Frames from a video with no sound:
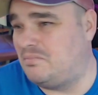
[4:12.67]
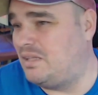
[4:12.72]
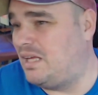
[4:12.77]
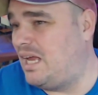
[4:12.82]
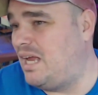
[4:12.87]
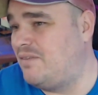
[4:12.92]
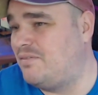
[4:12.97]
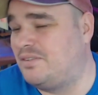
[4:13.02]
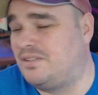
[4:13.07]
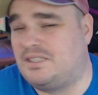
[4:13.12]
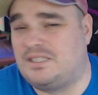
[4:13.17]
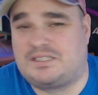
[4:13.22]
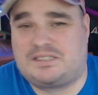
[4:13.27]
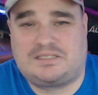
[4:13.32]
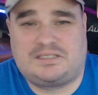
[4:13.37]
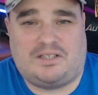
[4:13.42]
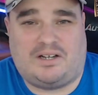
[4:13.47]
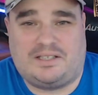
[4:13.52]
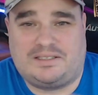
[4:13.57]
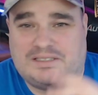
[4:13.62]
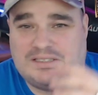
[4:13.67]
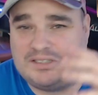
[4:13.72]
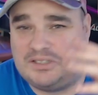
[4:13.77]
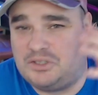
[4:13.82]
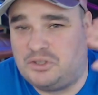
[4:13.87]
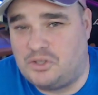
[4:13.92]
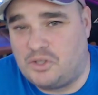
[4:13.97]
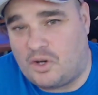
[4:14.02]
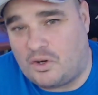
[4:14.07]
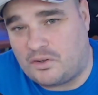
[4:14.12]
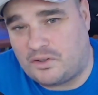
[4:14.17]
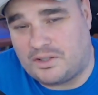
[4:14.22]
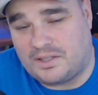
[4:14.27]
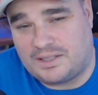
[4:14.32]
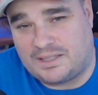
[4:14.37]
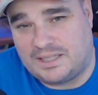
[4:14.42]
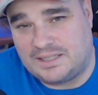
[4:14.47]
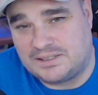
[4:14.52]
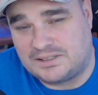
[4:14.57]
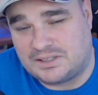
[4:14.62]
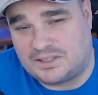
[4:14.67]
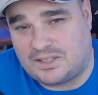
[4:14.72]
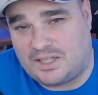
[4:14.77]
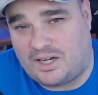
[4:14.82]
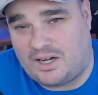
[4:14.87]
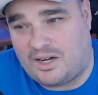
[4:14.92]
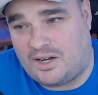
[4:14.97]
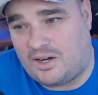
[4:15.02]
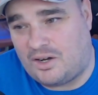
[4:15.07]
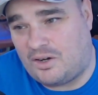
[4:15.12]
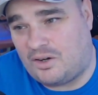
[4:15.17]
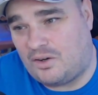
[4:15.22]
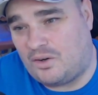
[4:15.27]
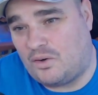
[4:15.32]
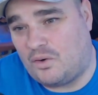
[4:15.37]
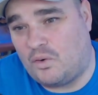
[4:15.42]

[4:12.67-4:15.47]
even the slightest knock against a car